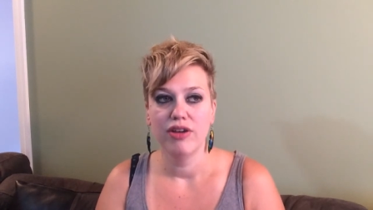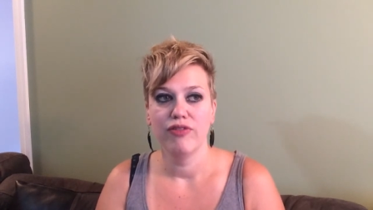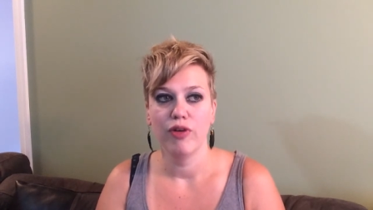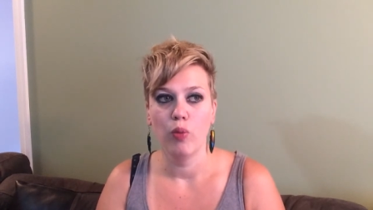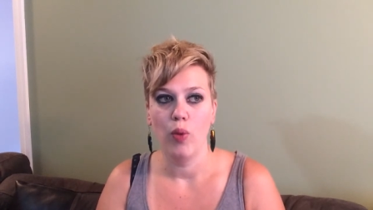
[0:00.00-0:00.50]

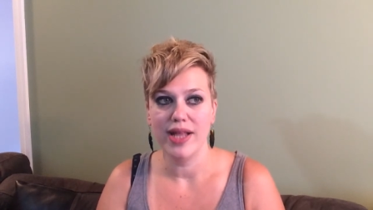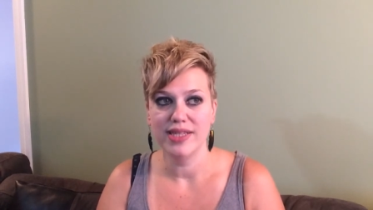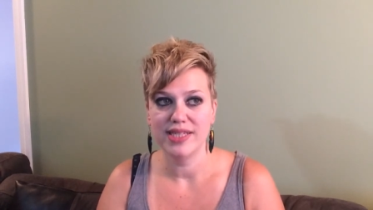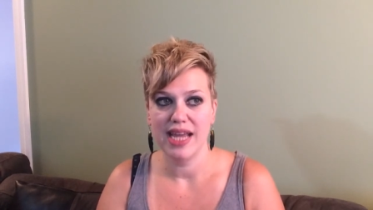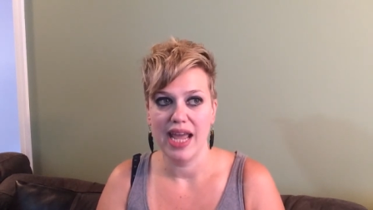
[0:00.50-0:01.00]
for
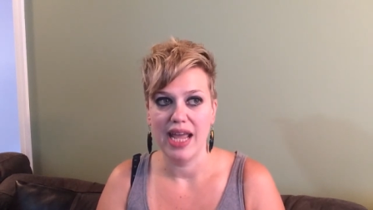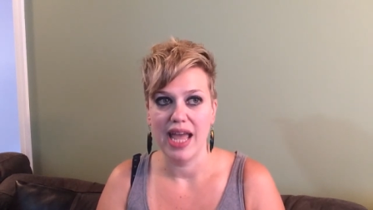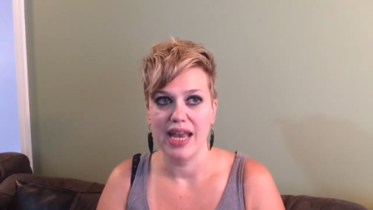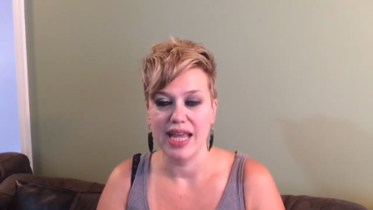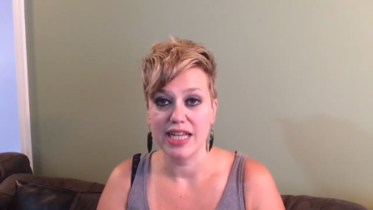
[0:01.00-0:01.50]
Wednesday
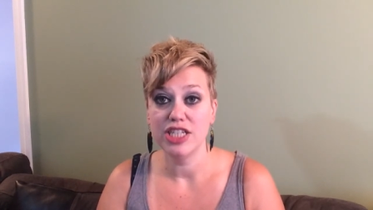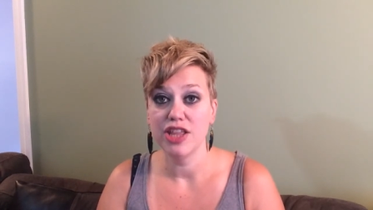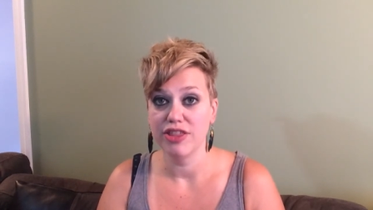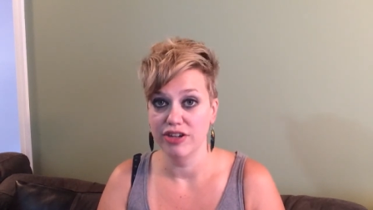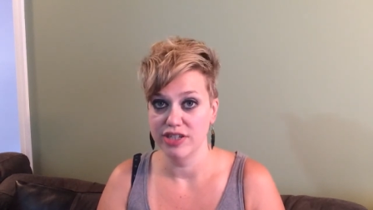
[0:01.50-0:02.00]
and into
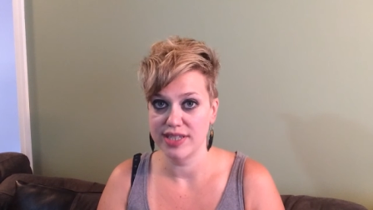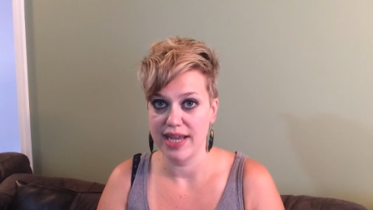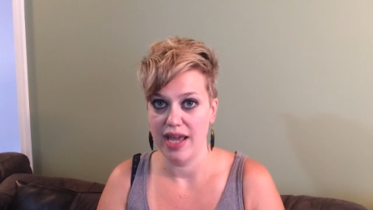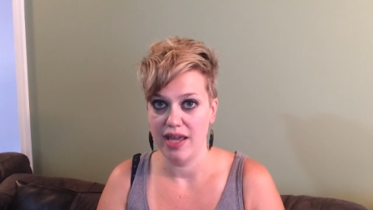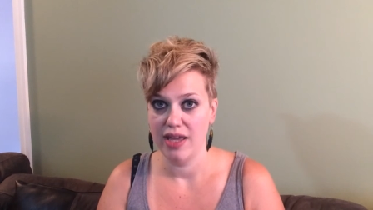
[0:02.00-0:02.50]

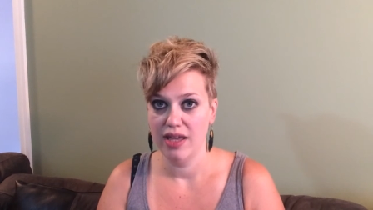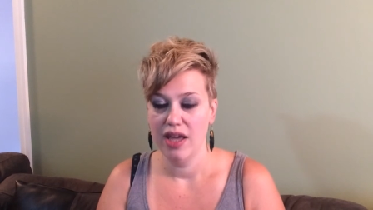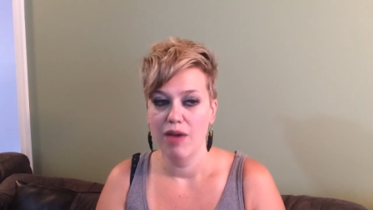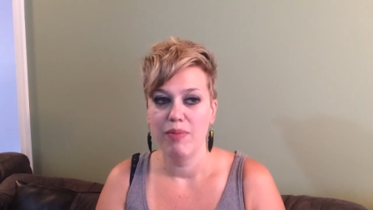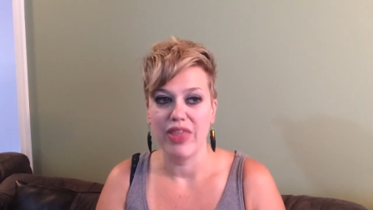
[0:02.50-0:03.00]
Thursday
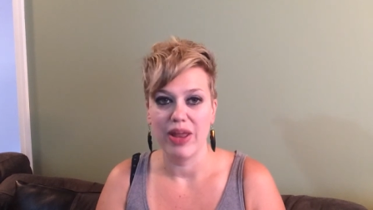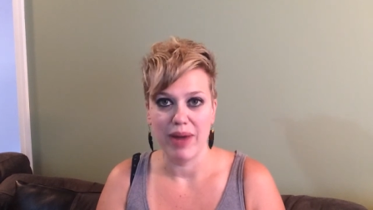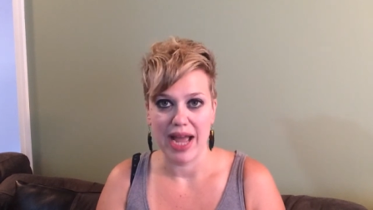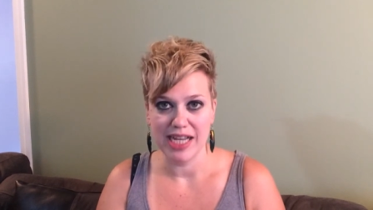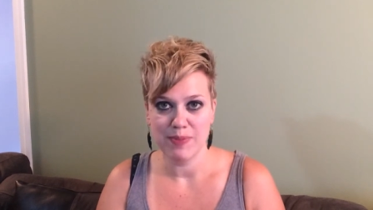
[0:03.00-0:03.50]
but then
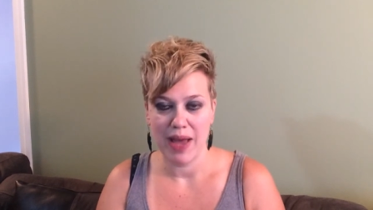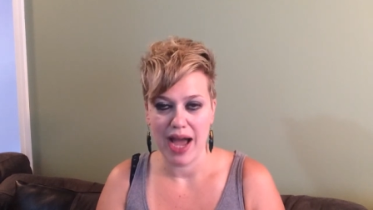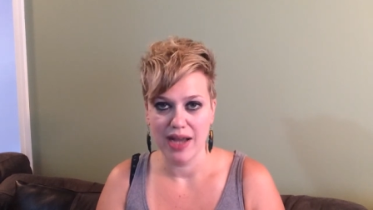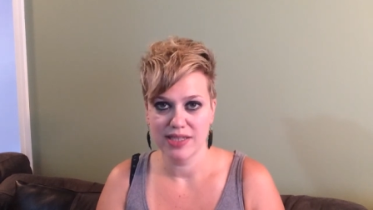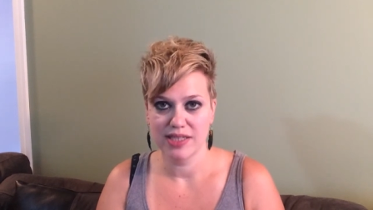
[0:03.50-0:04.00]
my ice
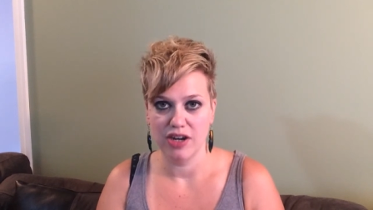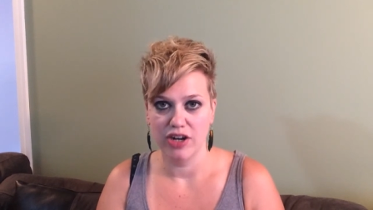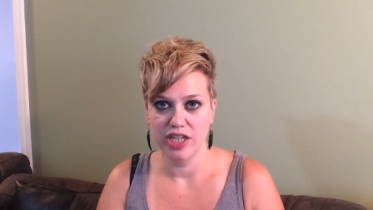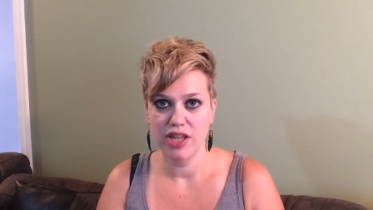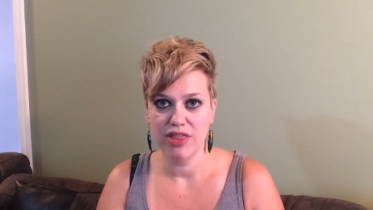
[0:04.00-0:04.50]
packs
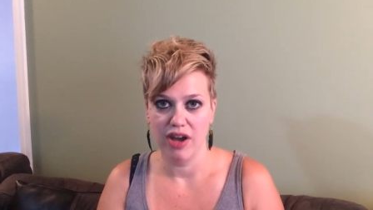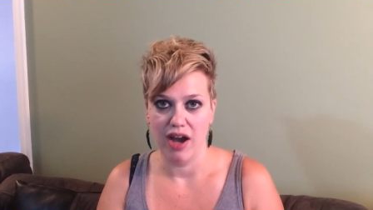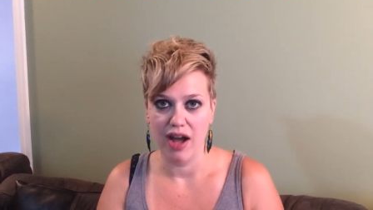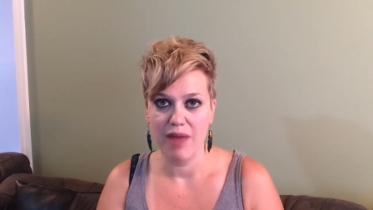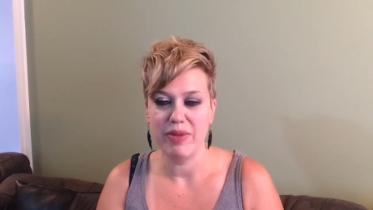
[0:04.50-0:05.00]
started to
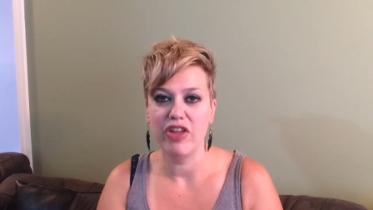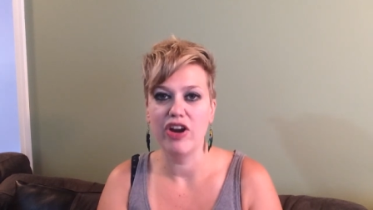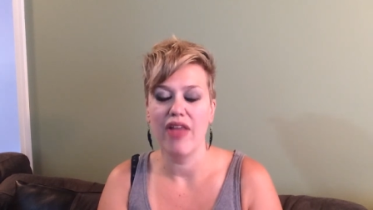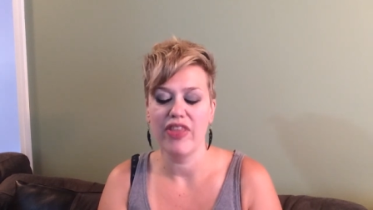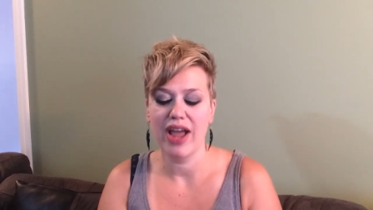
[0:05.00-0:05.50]
thaw. I mean, they're
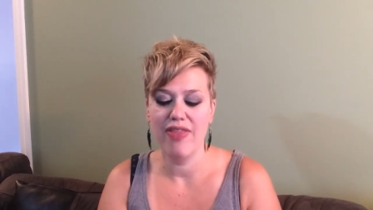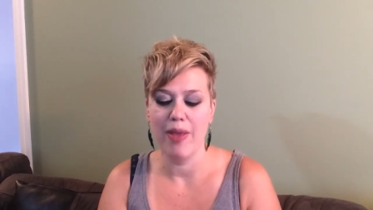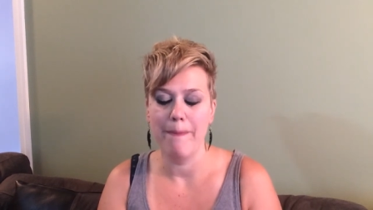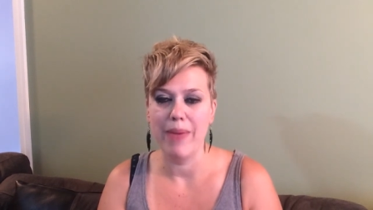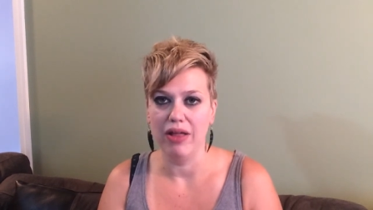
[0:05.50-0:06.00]
not the kind
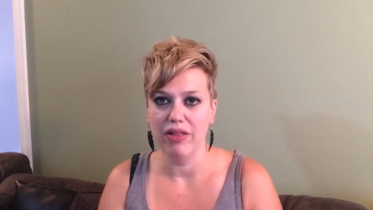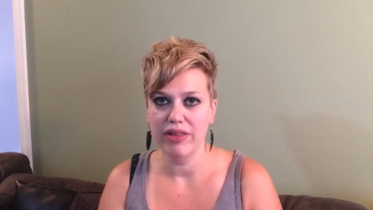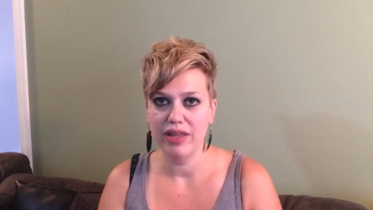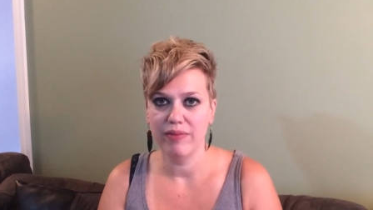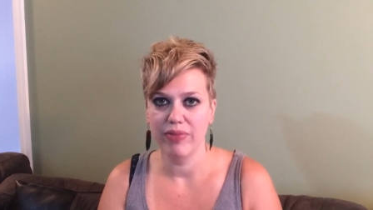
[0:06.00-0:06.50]
that melt
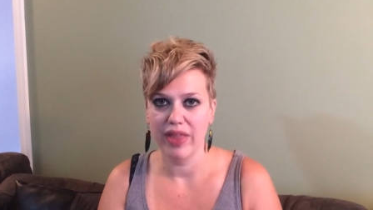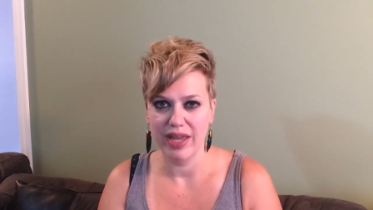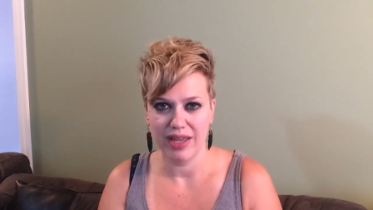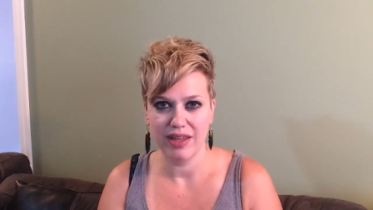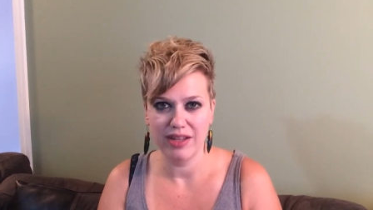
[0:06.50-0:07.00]

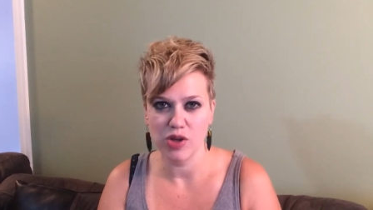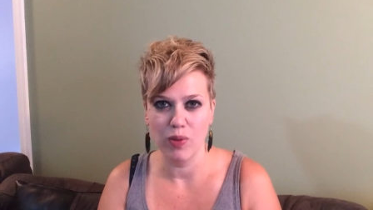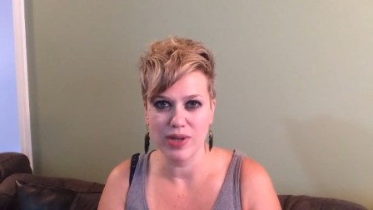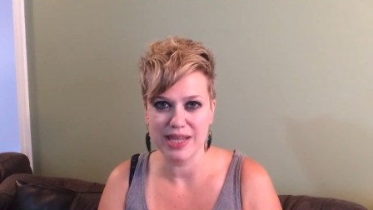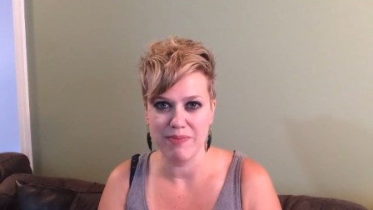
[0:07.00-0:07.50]
like so it
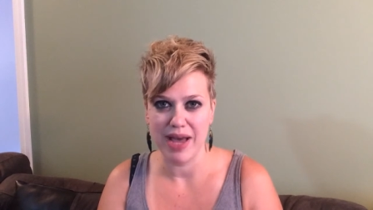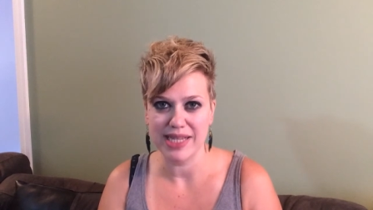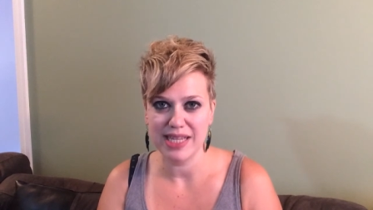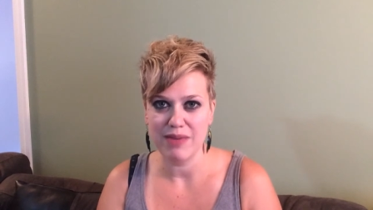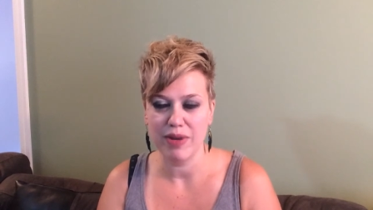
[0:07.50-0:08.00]
wasn't
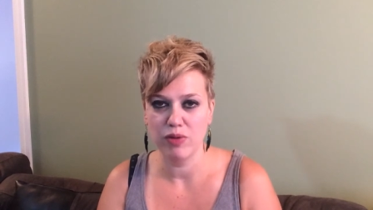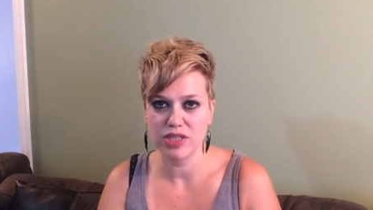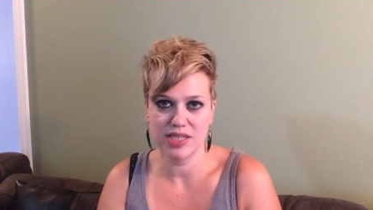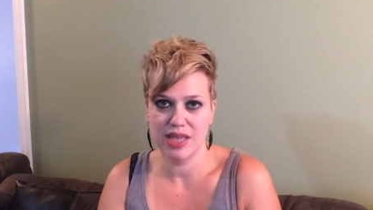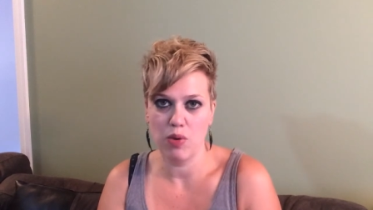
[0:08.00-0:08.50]
messy, but it was
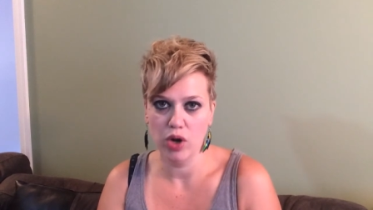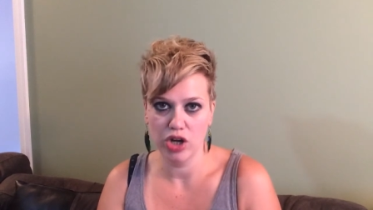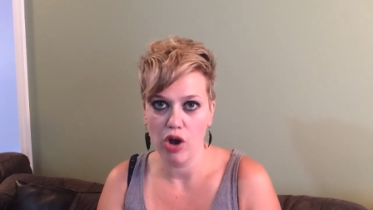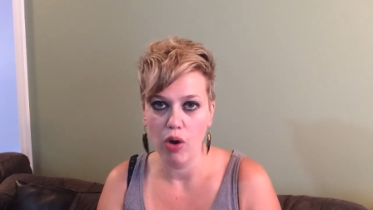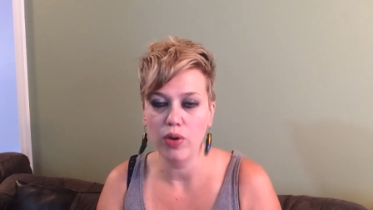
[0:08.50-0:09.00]
just they
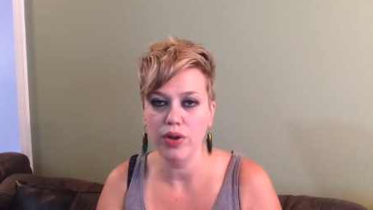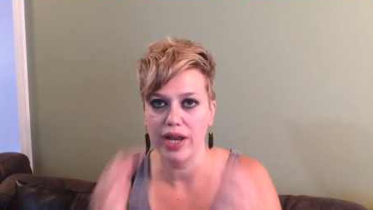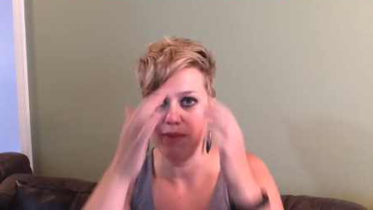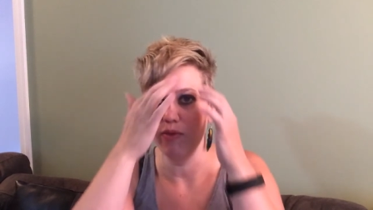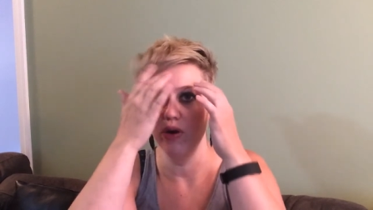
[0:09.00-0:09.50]
weren't cold
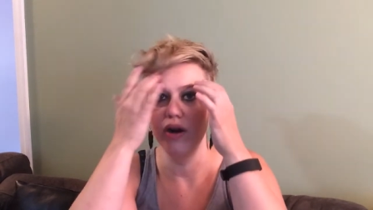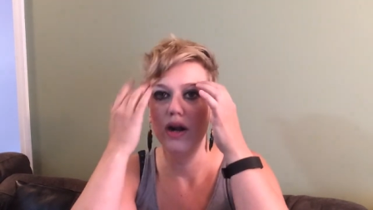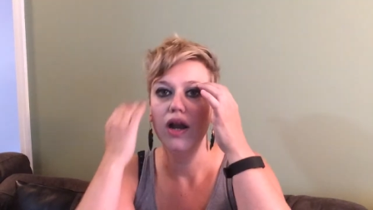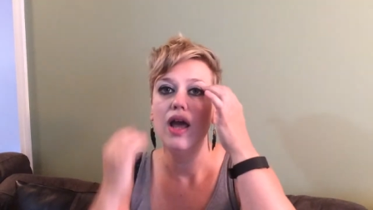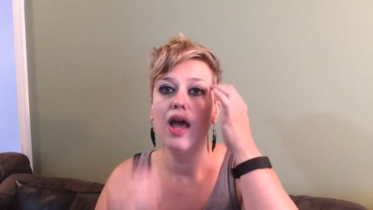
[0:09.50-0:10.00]
anymore.